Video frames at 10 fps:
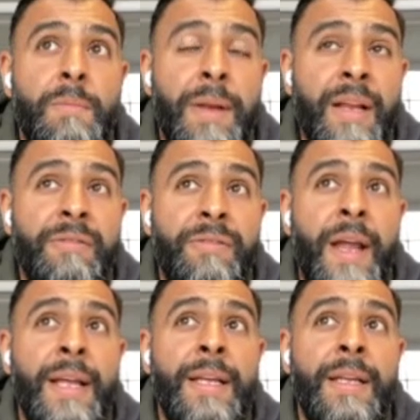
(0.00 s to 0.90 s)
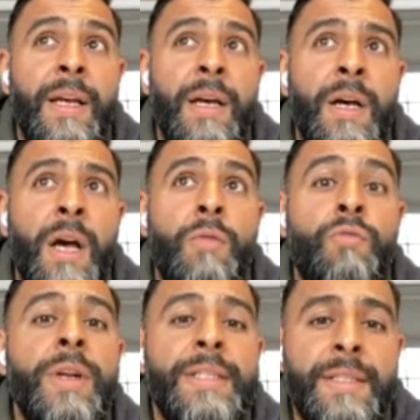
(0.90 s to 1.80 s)
plan for a
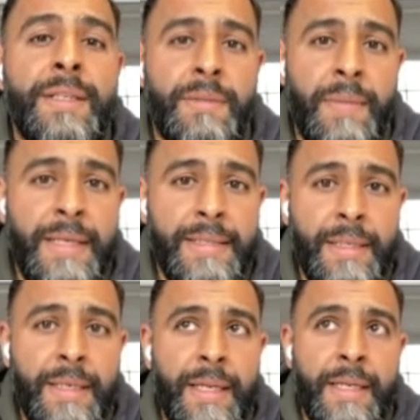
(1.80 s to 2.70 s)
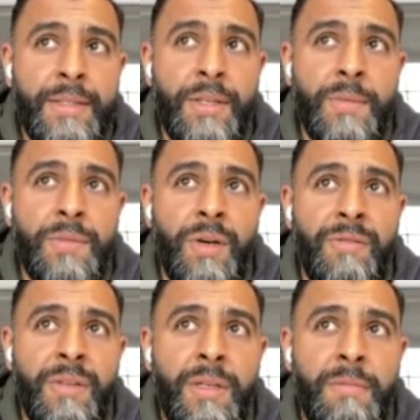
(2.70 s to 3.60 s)
risk, basically, in terms
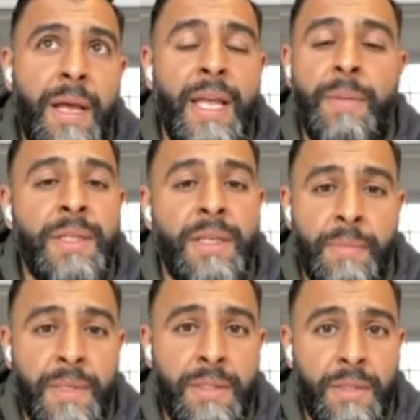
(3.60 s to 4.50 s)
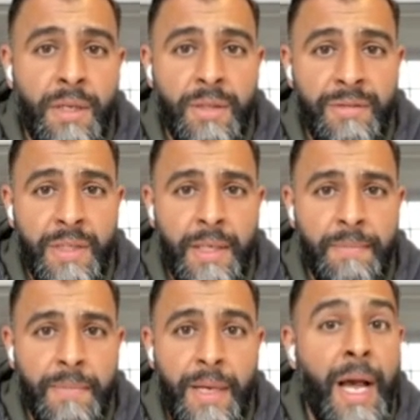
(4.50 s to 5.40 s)
of 80% of your business goes overnight.
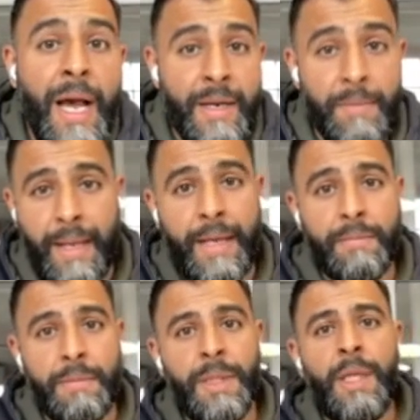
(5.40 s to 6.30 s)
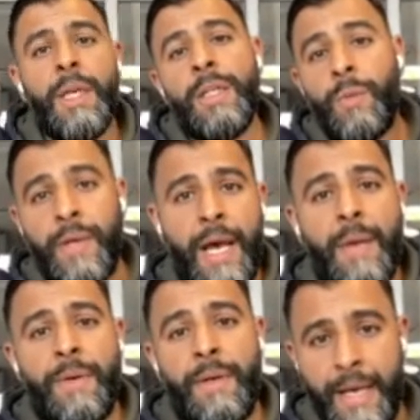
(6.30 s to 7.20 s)
I had a plan. So when it
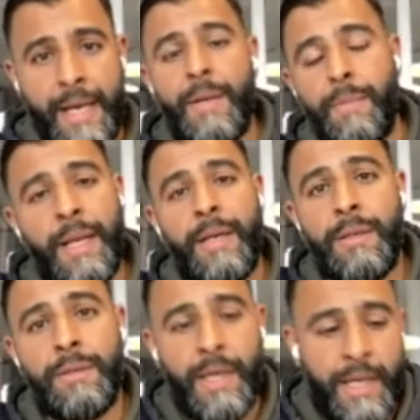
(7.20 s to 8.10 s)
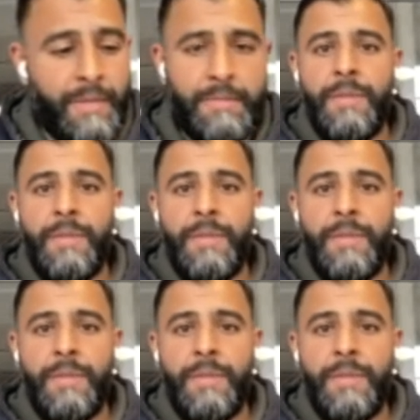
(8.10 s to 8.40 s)
happened, I had a plan. I had